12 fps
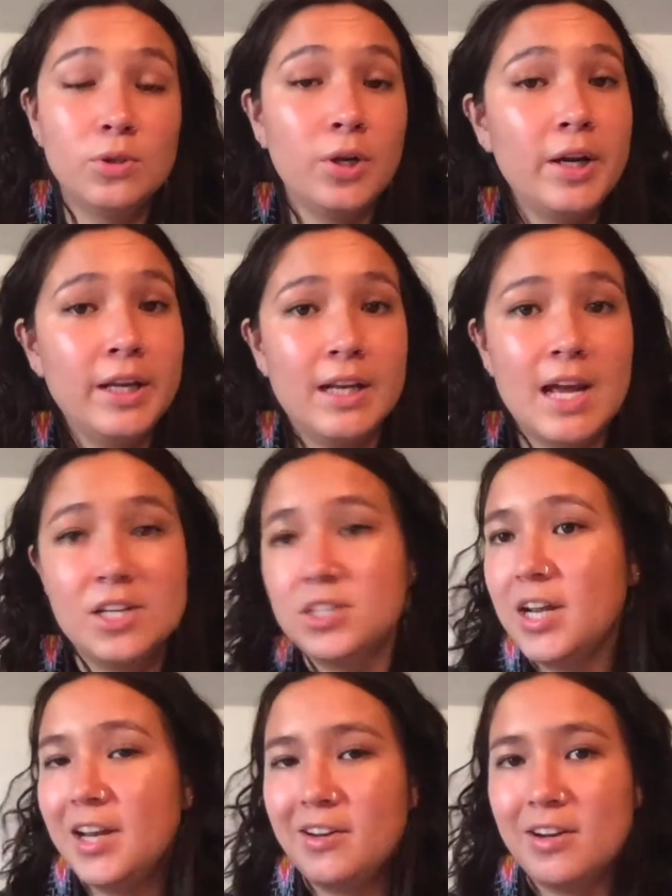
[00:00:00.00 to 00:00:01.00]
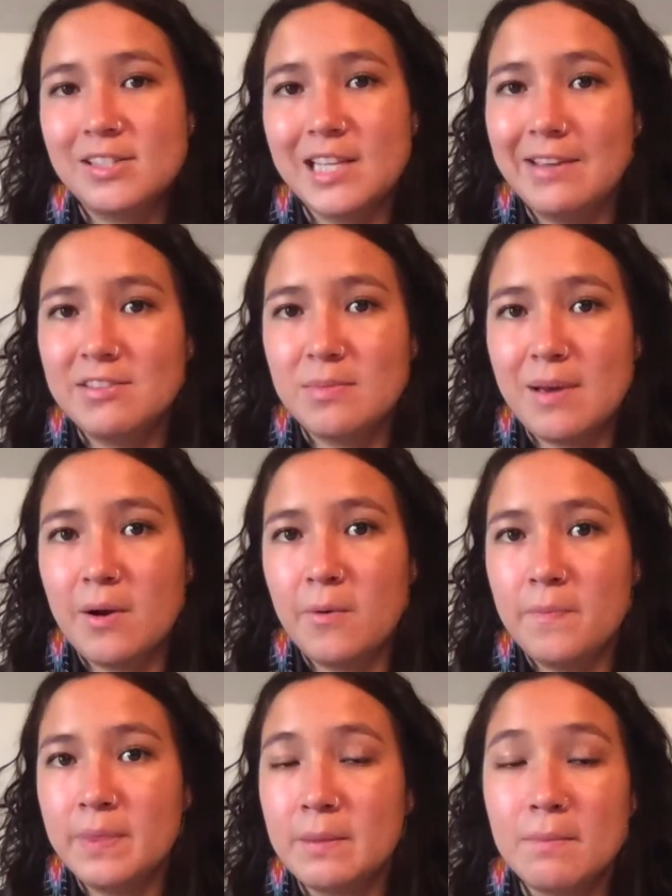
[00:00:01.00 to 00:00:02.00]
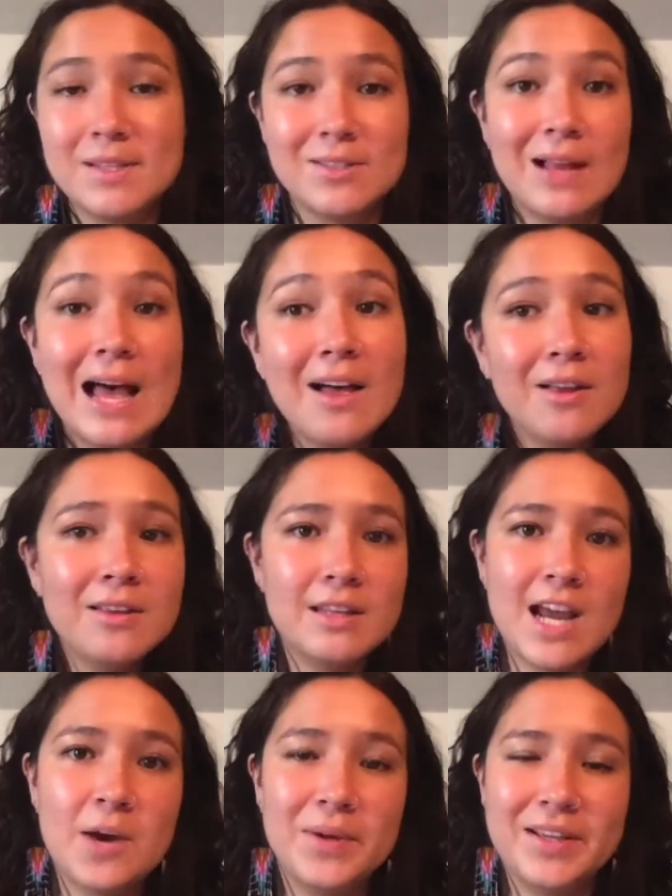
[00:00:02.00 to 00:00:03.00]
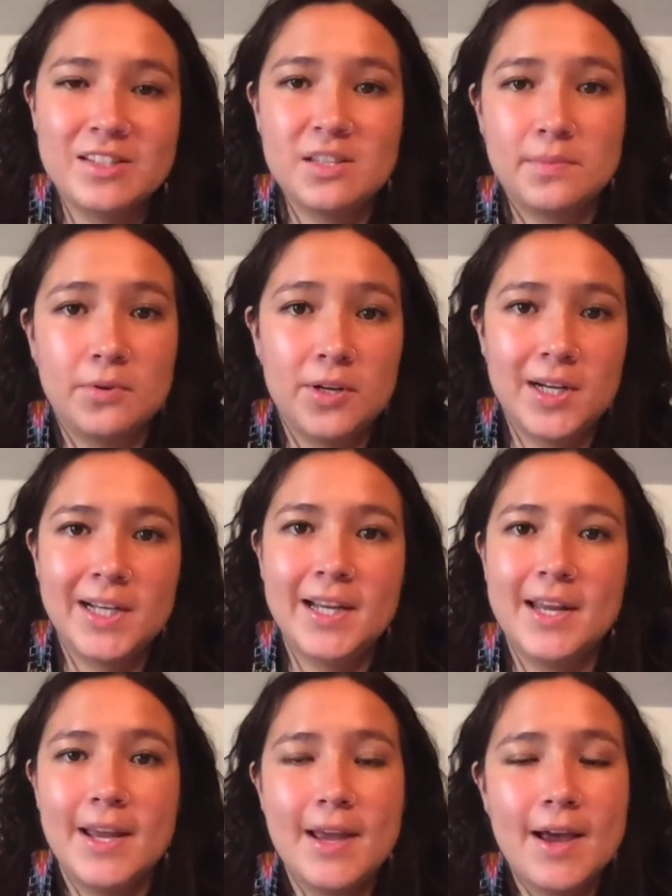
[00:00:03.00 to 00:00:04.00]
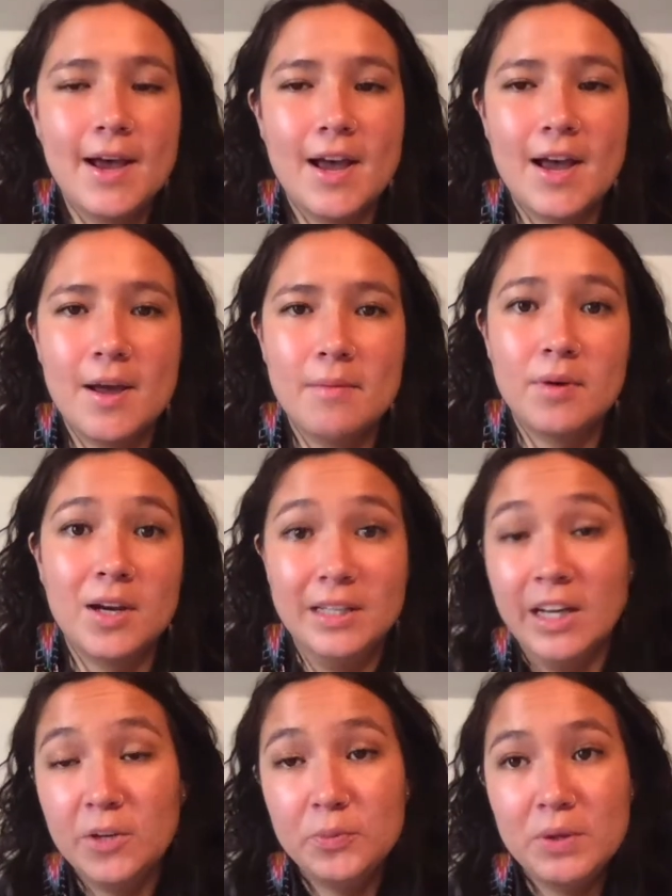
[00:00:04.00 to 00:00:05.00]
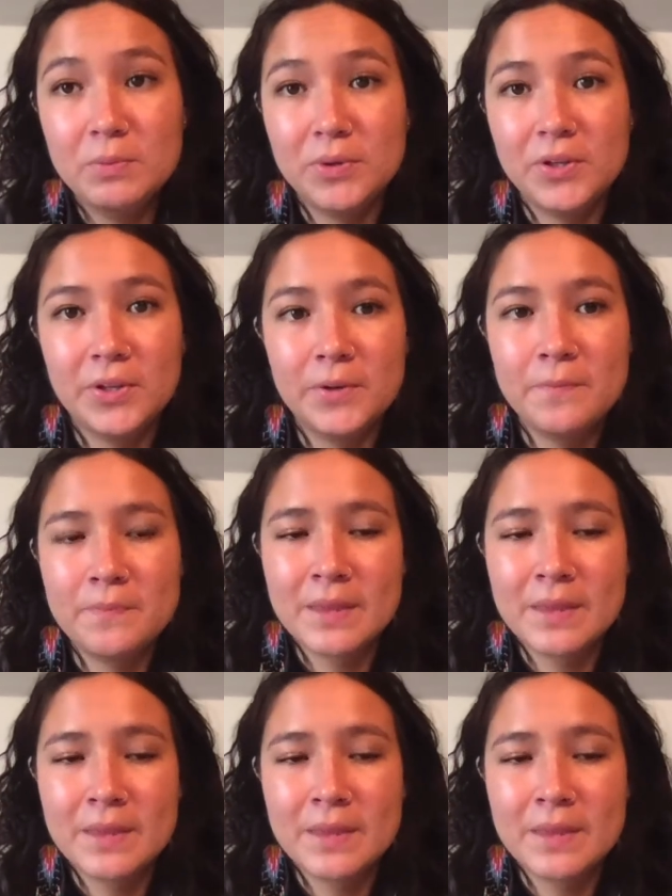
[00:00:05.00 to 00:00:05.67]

learning and educating ourselves about mental health and how we can support our young people.